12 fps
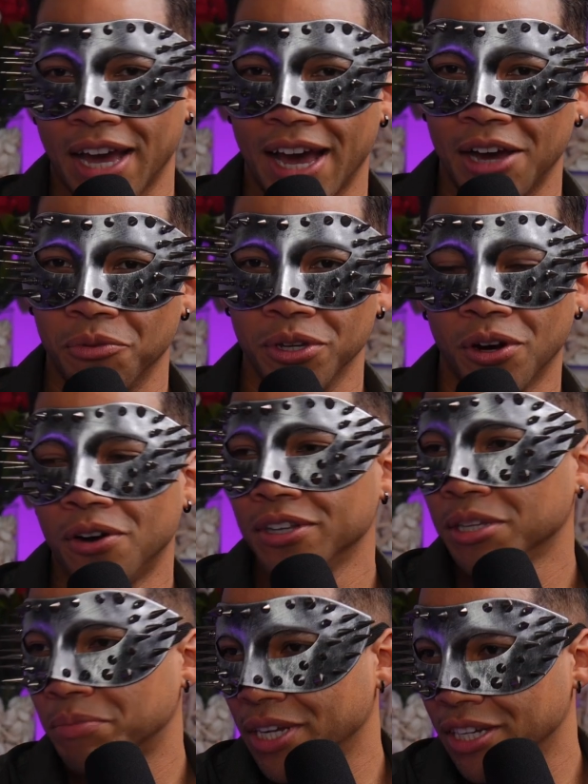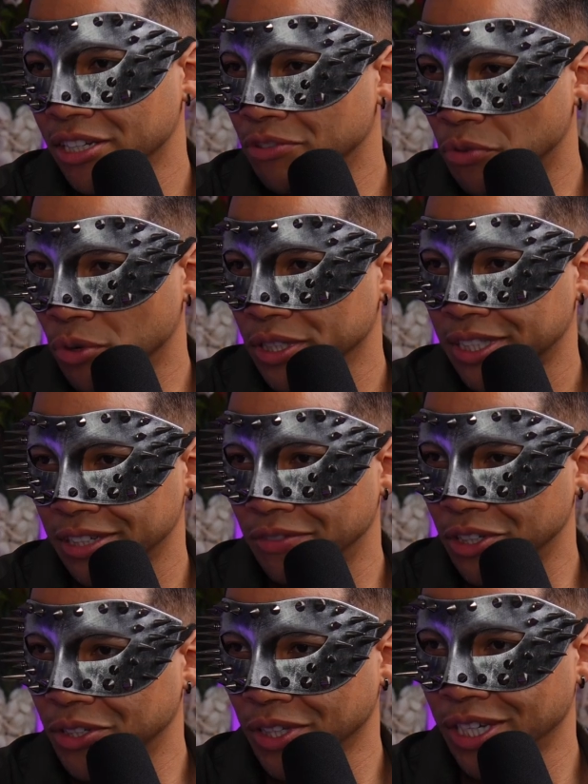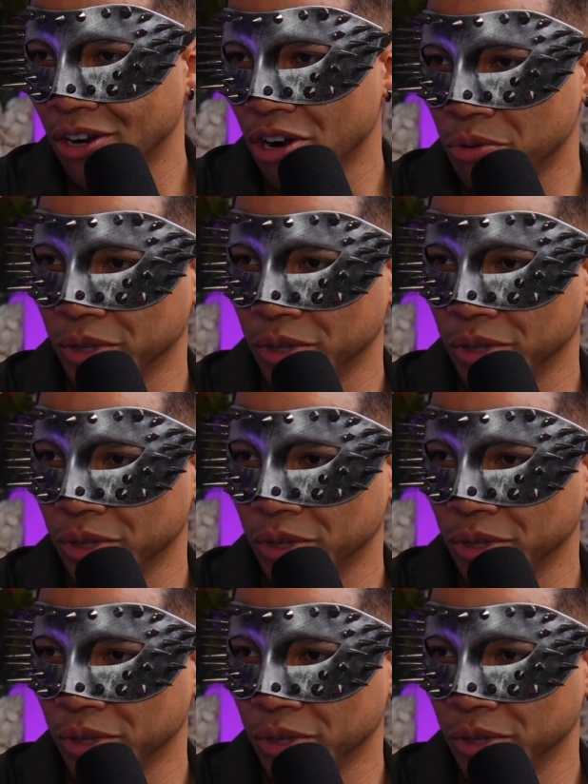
that we all end up getting divorced eventually, our